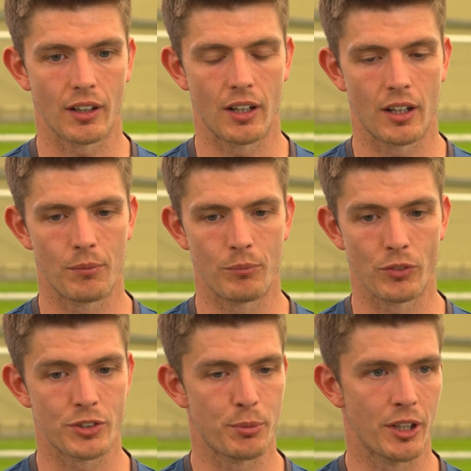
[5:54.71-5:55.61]

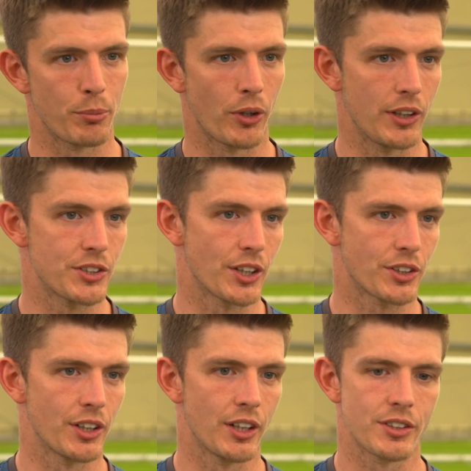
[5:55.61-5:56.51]
Obviously, being at Burnley
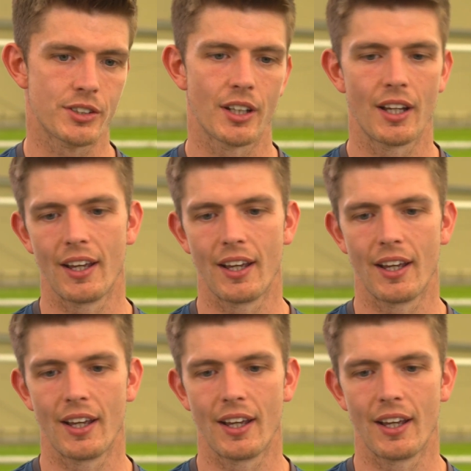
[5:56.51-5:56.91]
6 years, yeah,